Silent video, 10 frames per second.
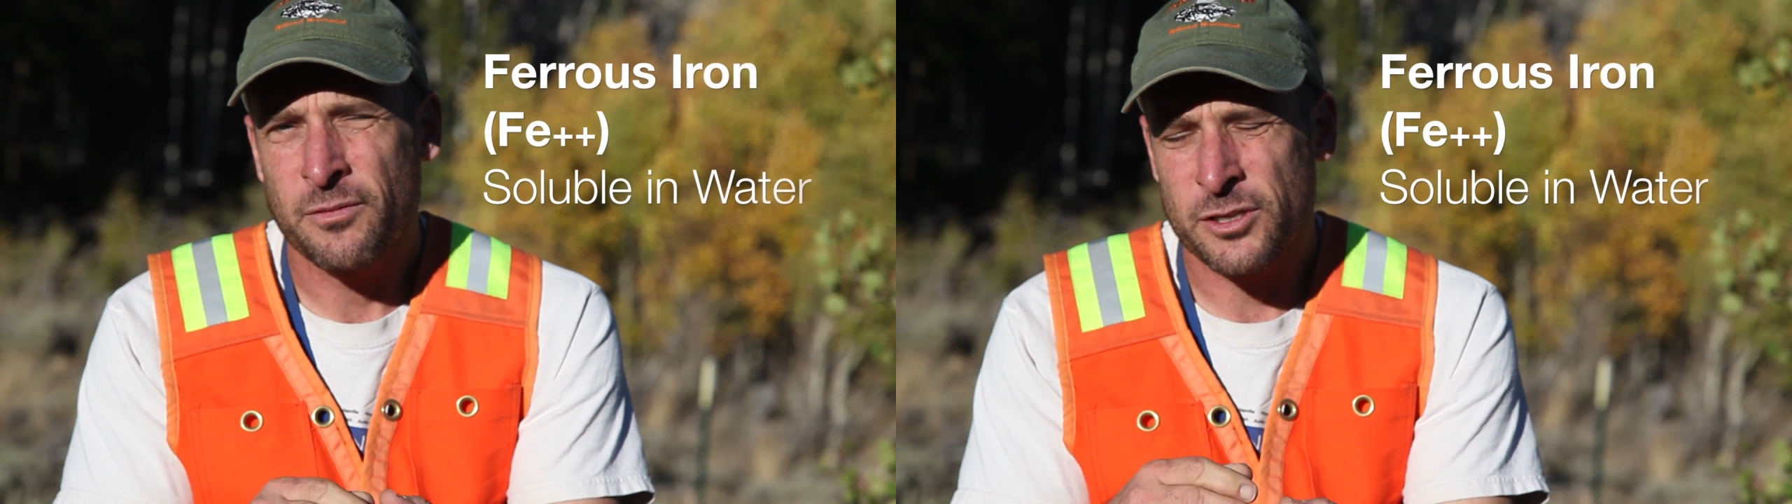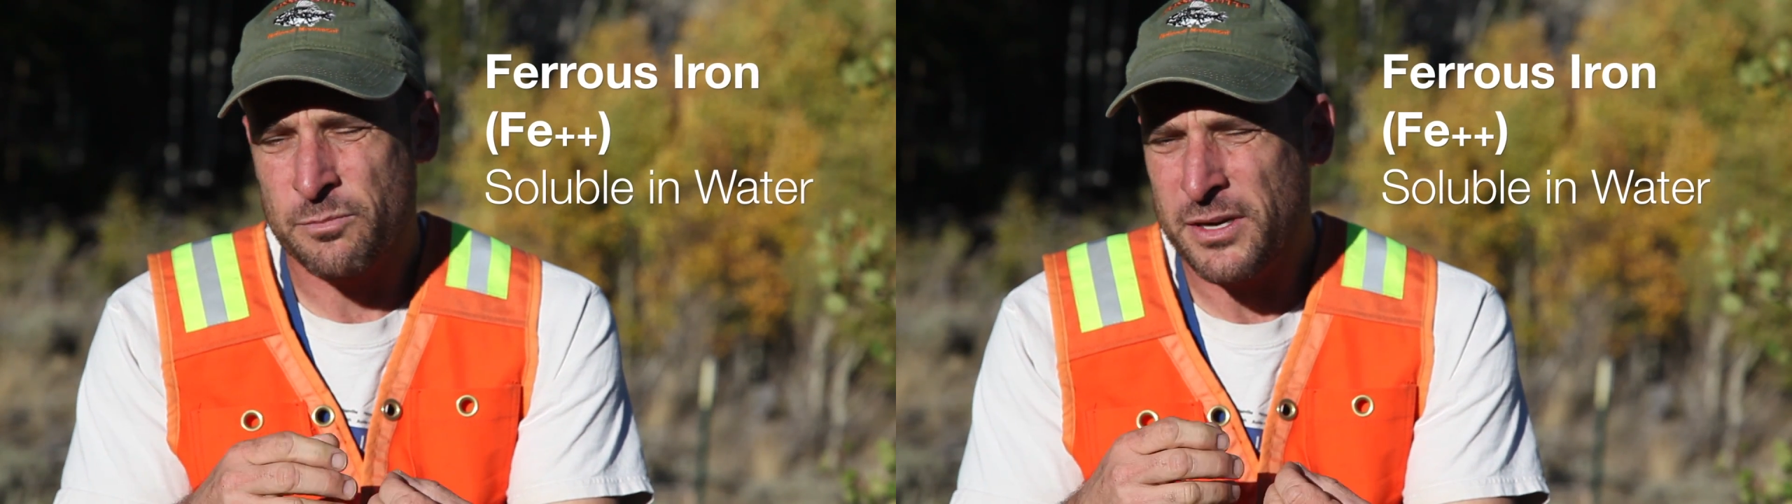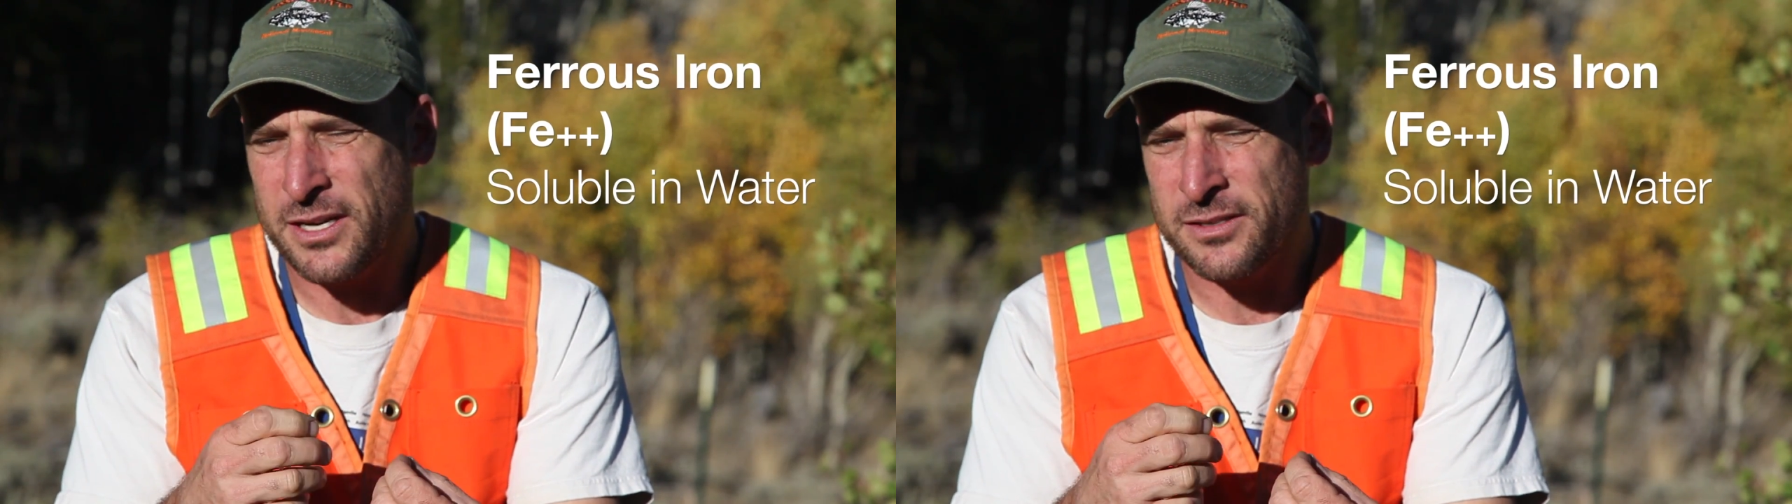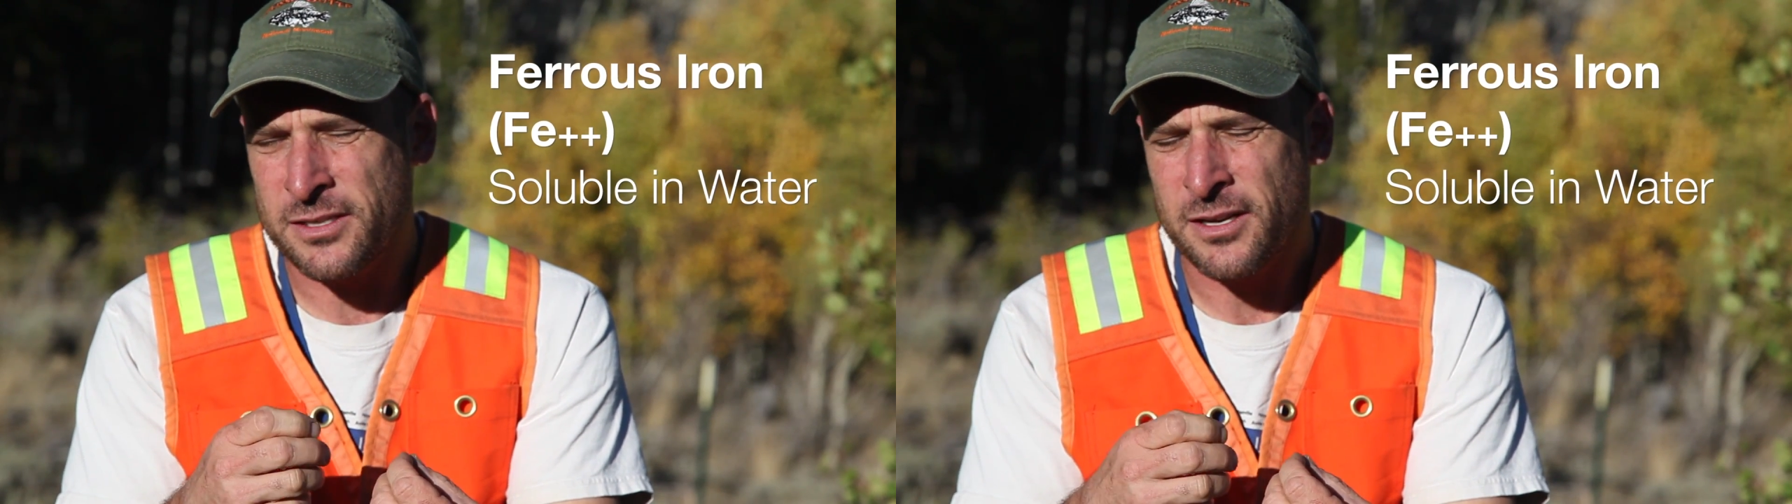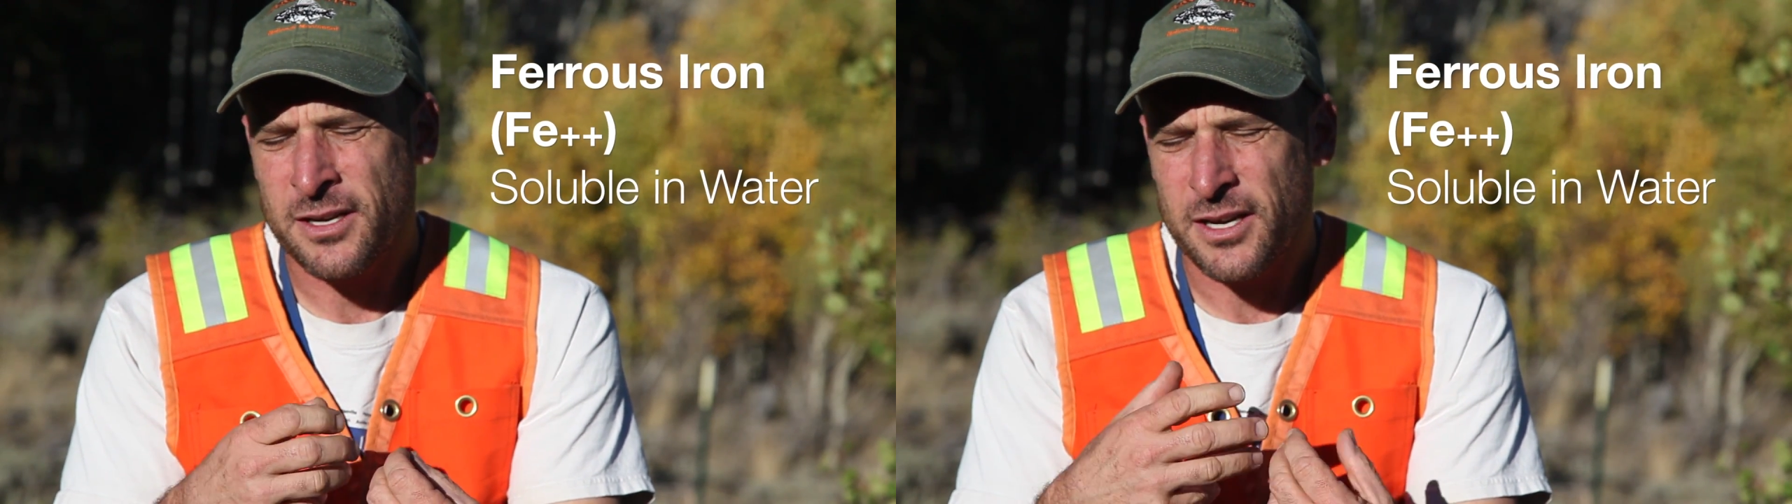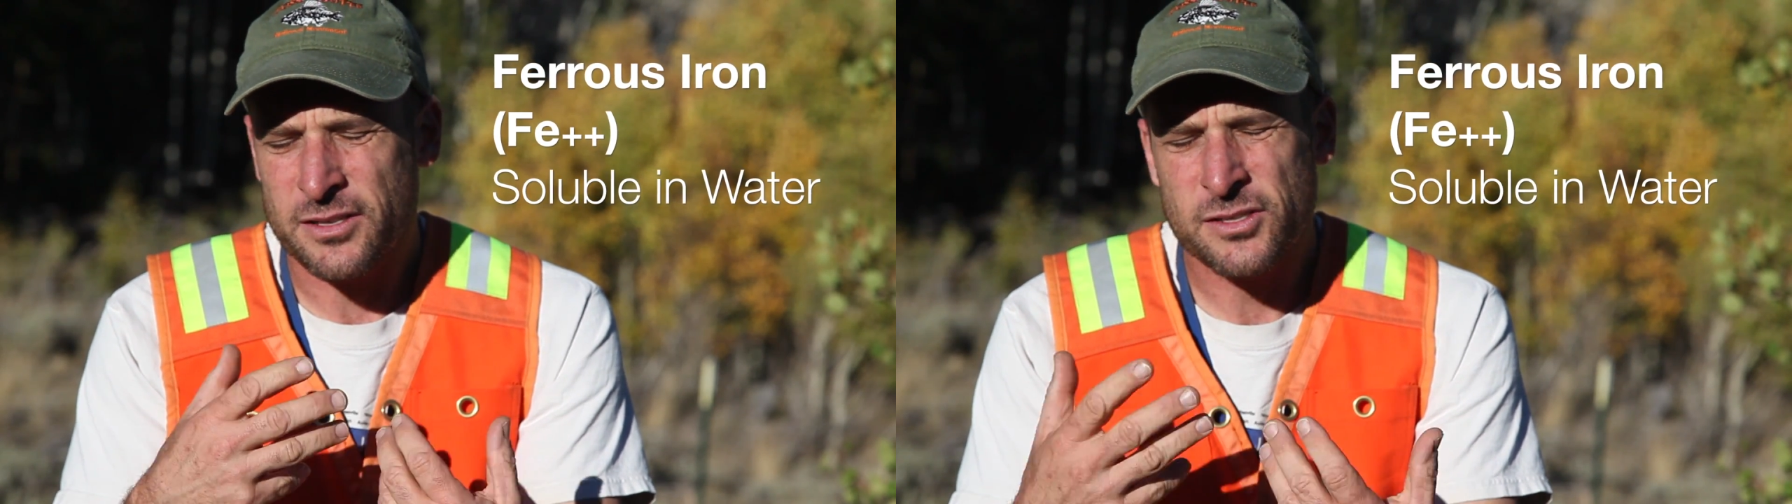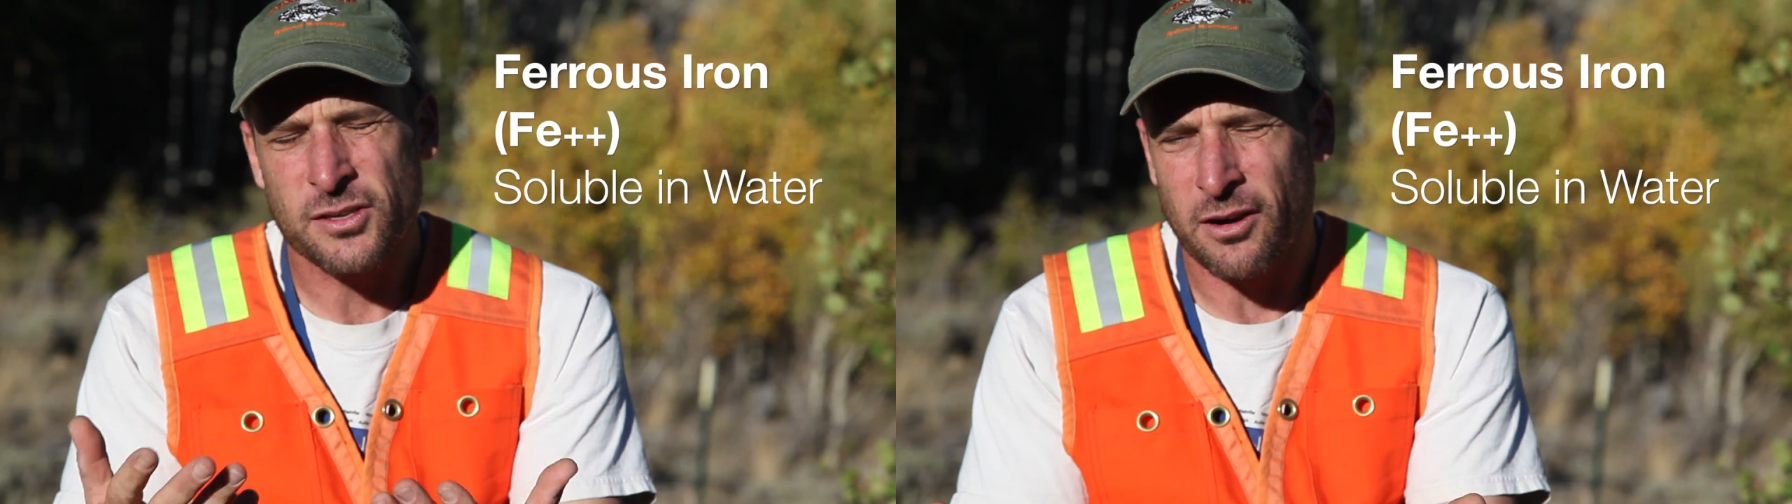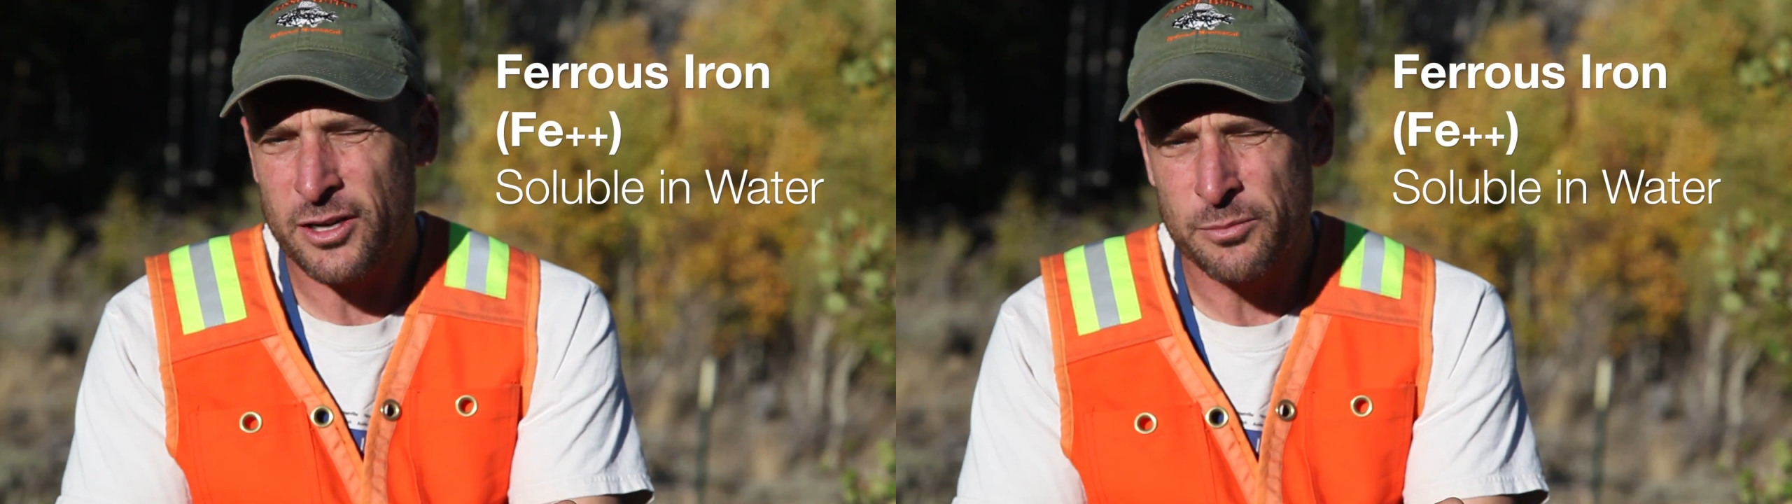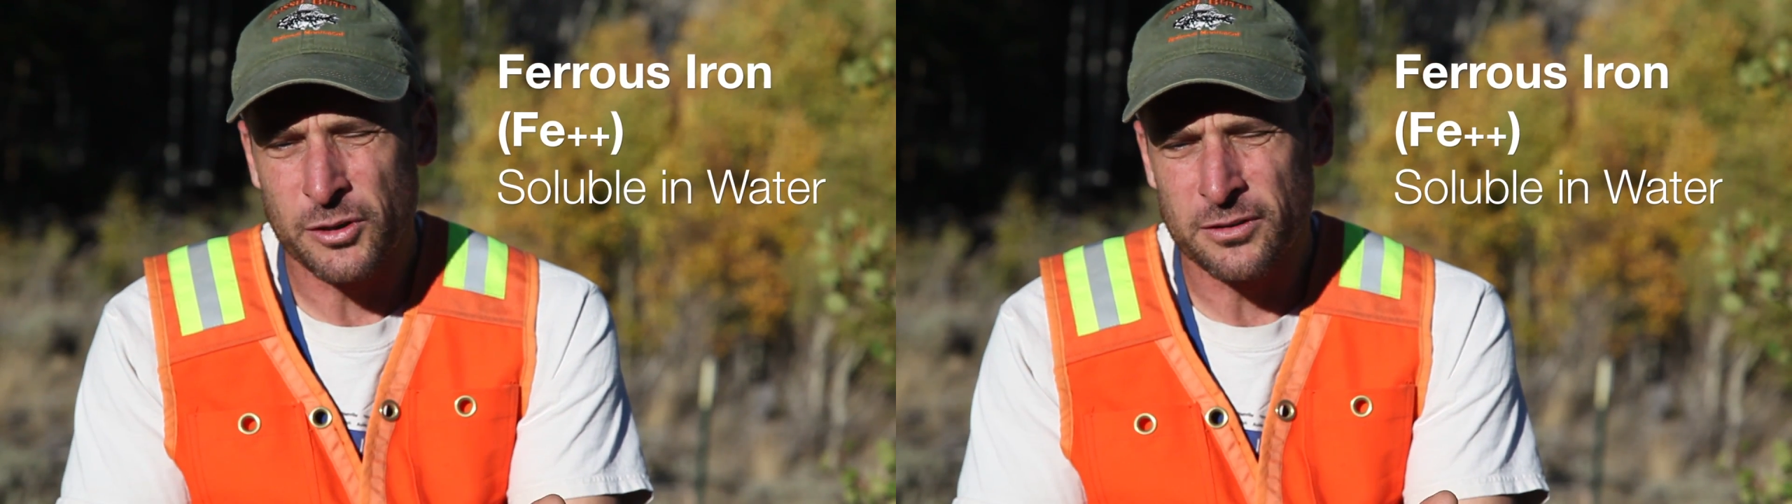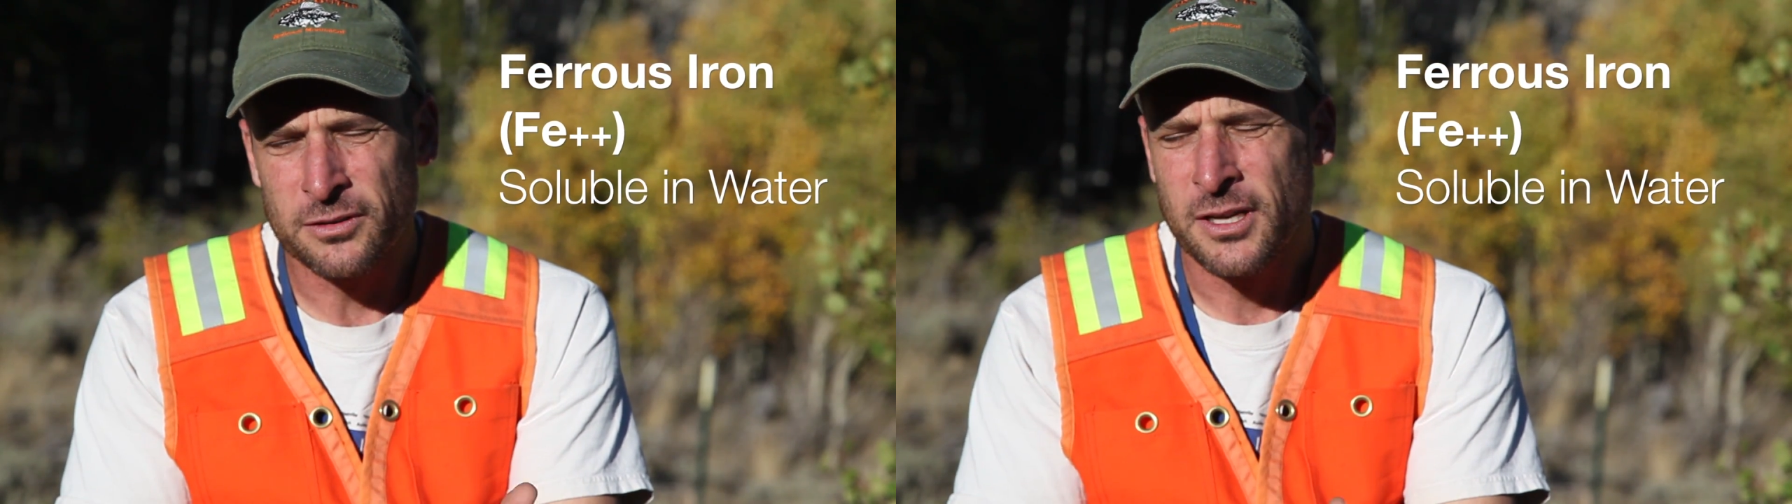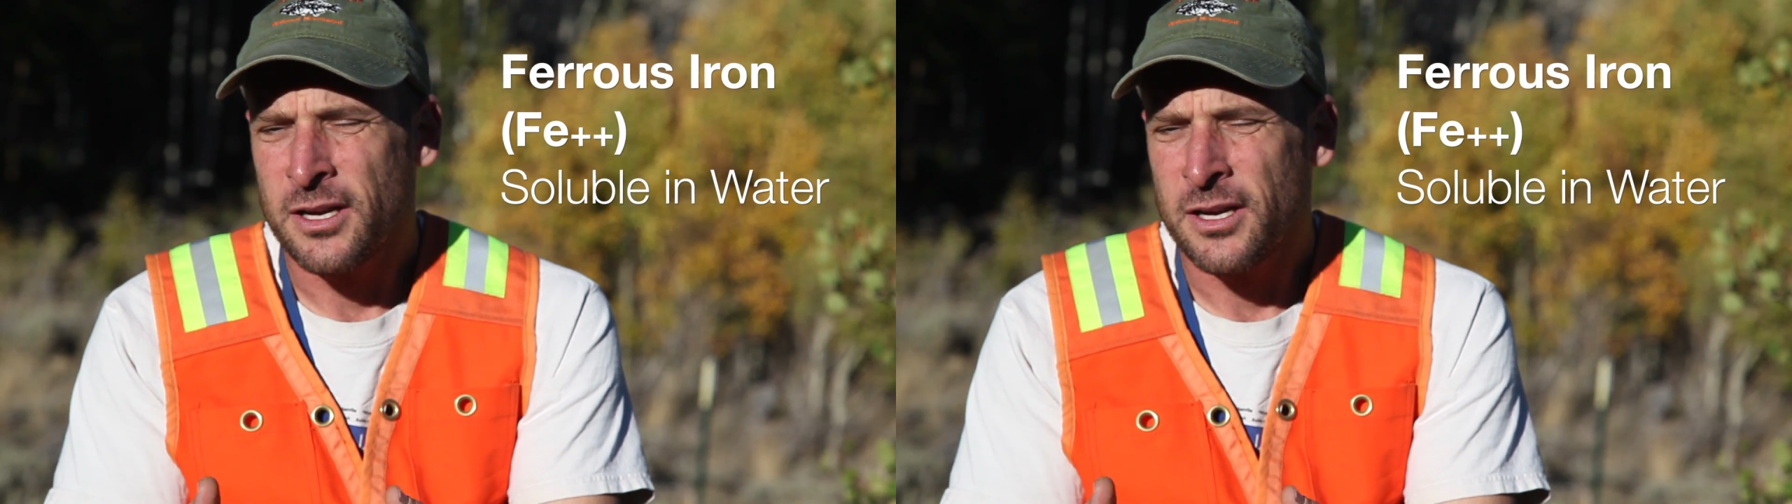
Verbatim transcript: which means it's soluble